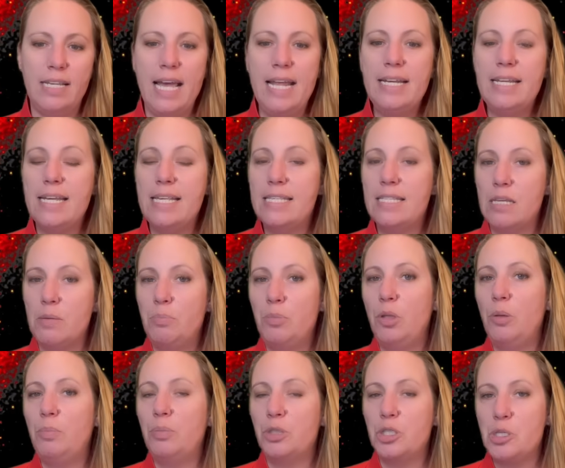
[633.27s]
and
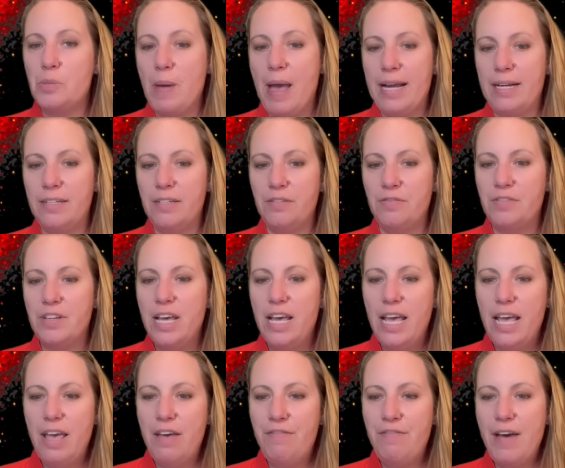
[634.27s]
simple perspective
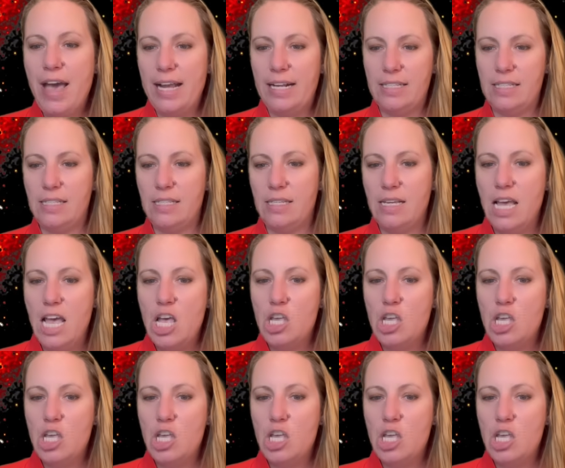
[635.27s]
effects.